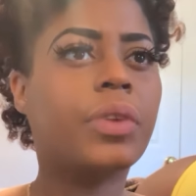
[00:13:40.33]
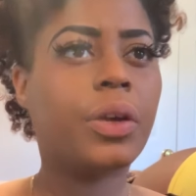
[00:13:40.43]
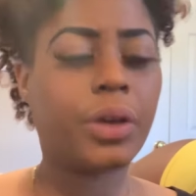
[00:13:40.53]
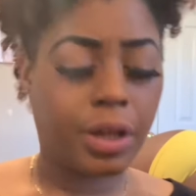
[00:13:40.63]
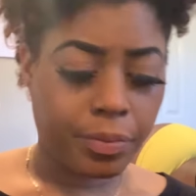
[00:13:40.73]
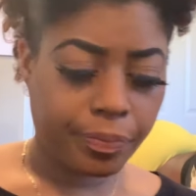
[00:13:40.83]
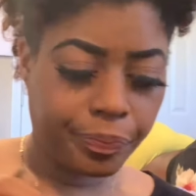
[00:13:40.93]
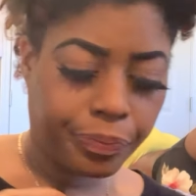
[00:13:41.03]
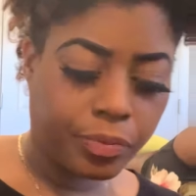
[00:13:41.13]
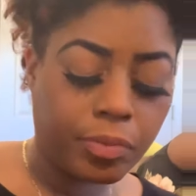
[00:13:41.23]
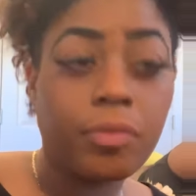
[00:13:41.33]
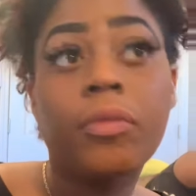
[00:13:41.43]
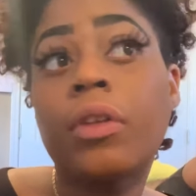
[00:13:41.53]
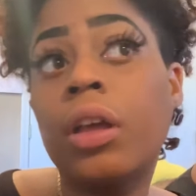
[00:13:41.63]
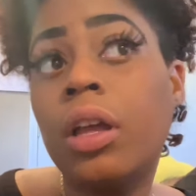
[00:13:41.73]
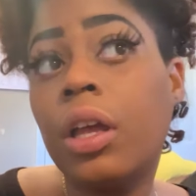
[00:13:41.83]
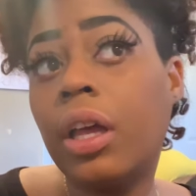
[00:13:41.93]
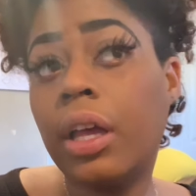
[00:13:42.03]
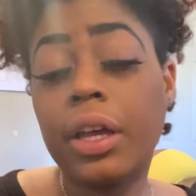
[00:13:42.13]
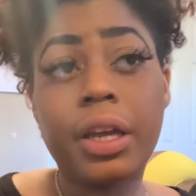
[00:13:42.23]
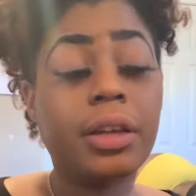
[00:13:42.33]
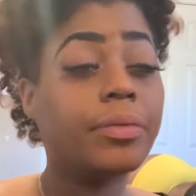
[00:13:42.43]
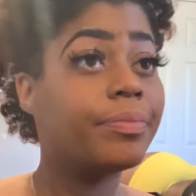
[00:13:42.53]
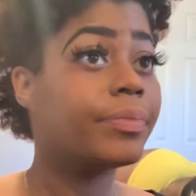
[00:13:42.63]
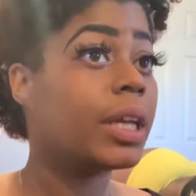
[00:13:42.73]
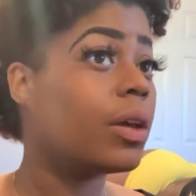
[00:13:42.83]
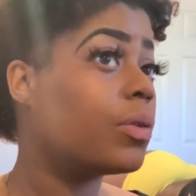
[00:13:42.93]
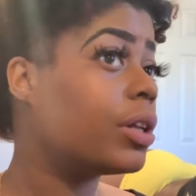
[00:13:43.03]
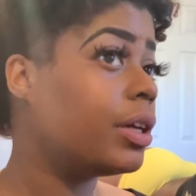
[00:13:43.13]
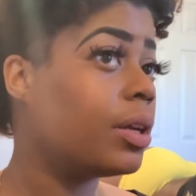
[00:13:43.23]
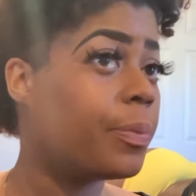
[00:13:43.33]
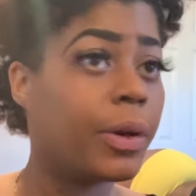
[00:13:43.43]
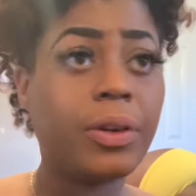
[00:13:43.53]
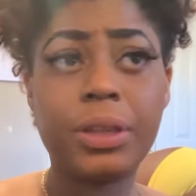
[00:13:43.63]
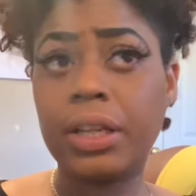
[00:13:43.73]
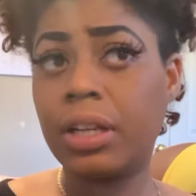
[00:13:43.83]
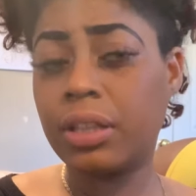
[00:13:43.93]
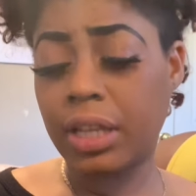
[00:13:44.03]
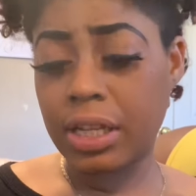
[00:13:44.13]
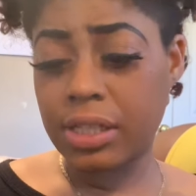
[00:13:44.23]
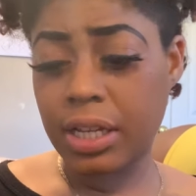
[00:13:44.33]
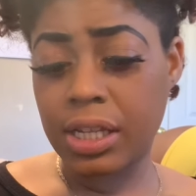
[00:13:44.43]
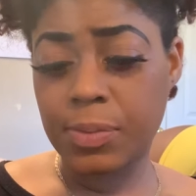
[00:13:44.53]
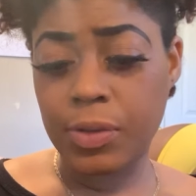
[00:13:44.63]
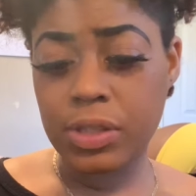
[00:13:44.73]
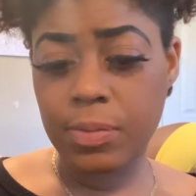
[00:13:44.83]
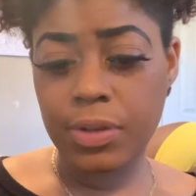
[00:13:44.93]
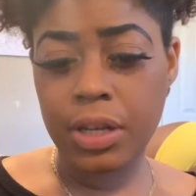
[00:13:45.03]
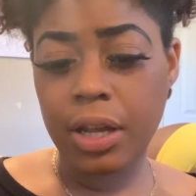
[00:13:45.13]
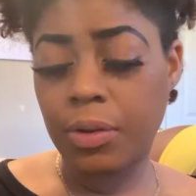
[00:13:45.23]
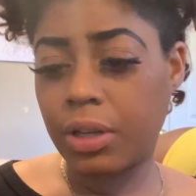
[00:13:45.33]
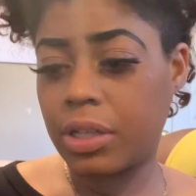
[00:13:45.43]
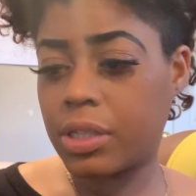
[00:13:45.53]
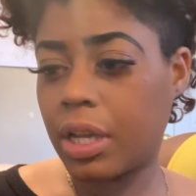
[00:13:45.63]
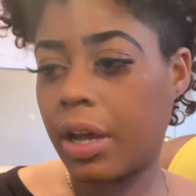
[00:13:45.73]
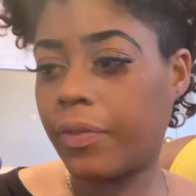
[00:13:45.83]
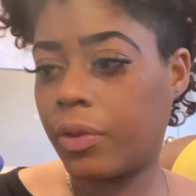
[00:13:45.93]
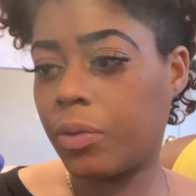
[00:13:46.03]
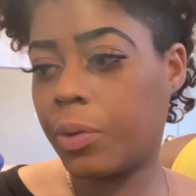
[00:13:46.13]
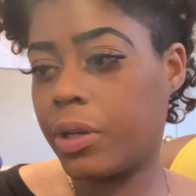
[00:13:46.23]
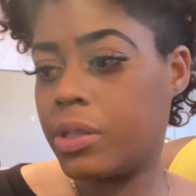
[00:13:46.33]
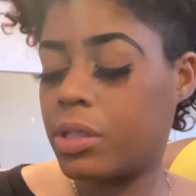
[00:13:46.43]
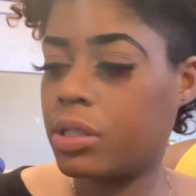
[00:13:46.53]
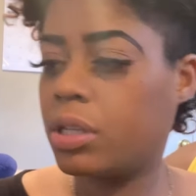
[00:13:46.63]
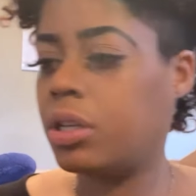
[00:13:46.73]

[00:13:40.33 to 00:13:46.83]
Okay. Again, I will clean up everything that's not supposed to be how it is afterwards.